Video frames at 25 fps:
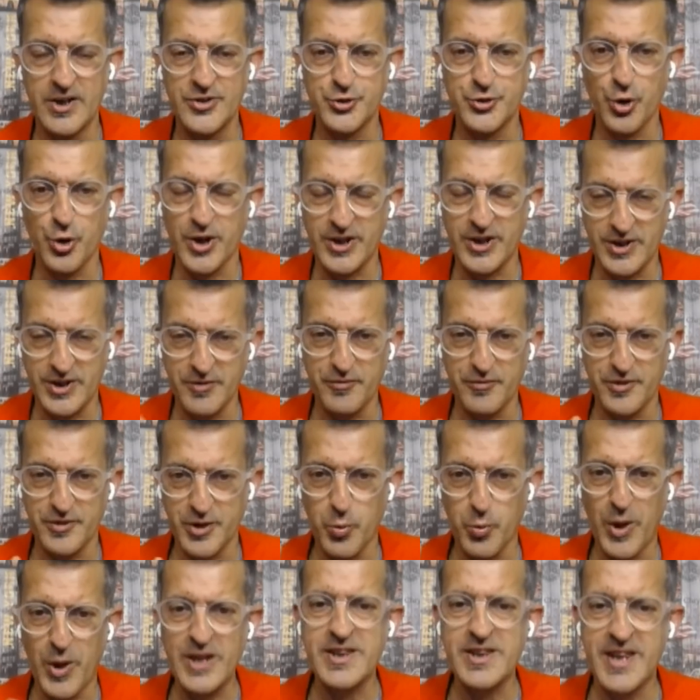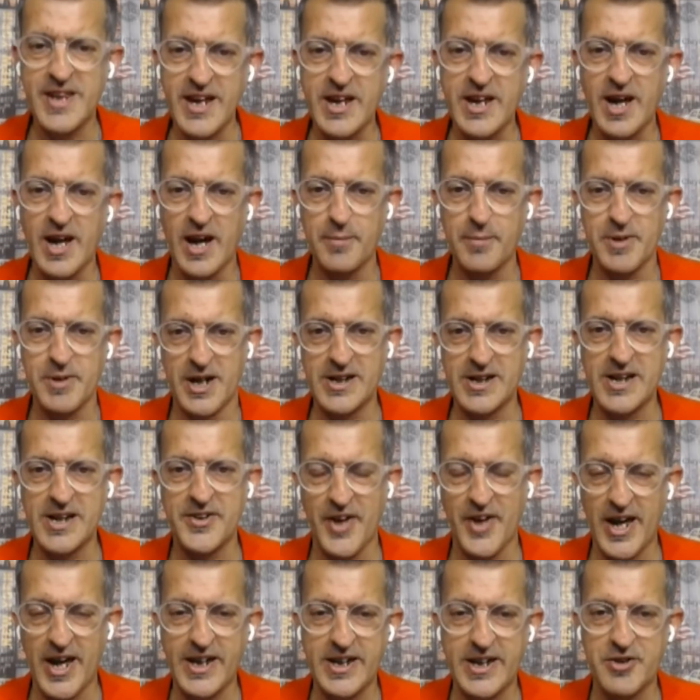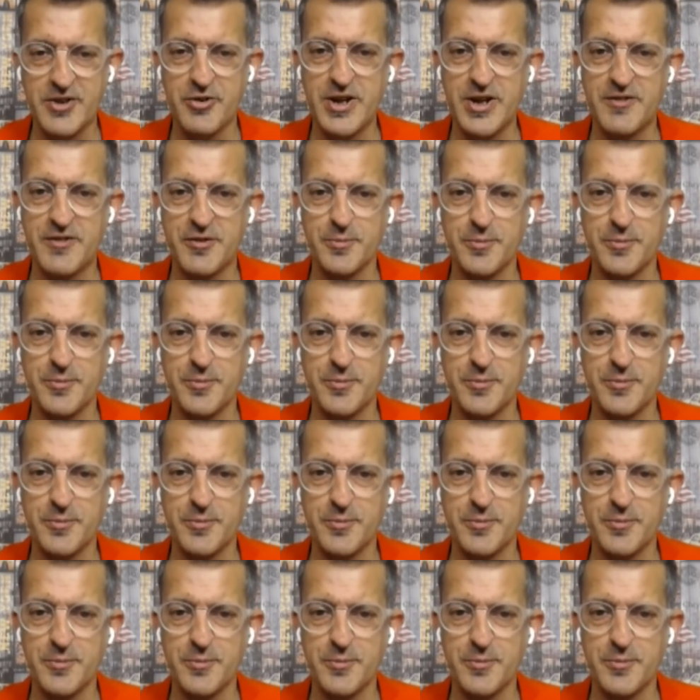So the one thing, I mean, at least I can read